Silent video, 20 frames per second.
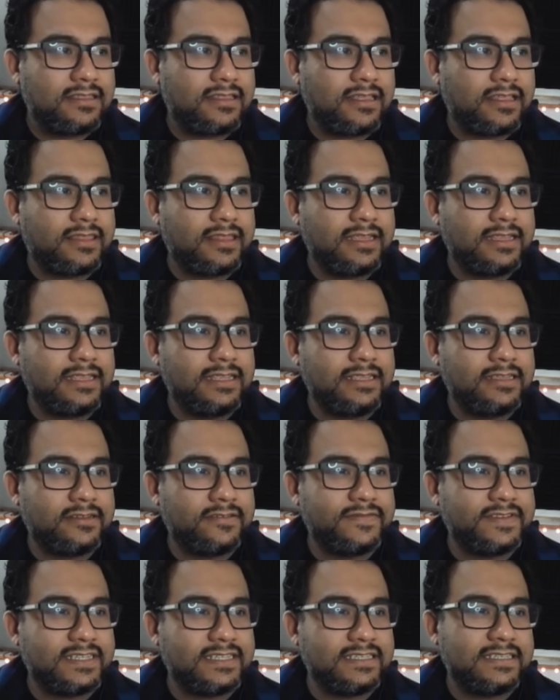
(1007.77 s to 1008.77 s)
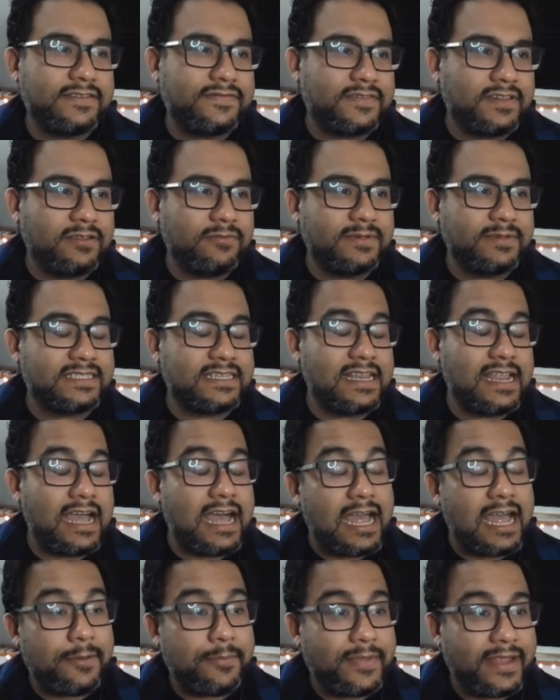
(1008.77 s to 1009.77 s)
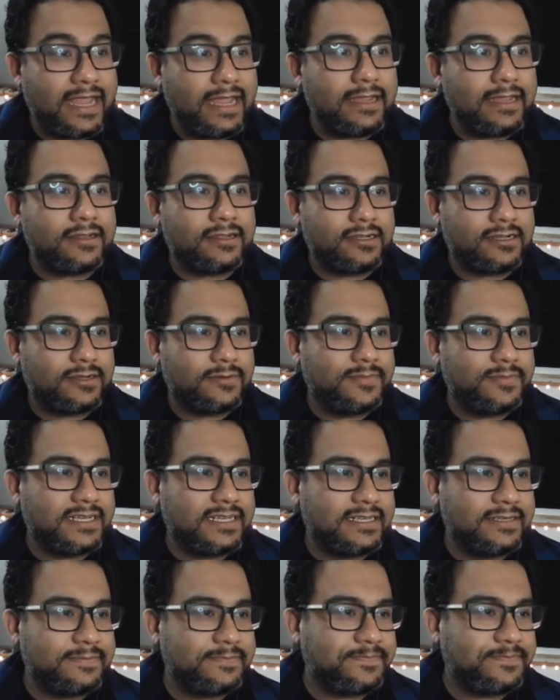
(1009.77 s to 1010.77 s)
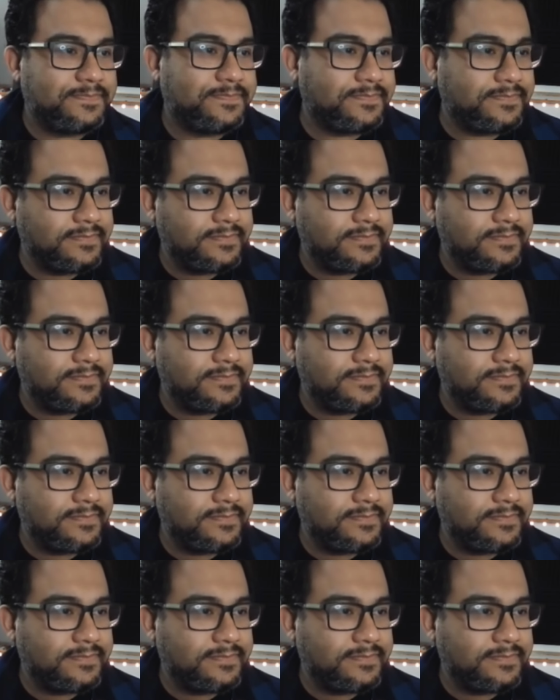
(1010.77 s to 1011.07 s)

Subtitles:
the thing he could have done differently was not bang her, but...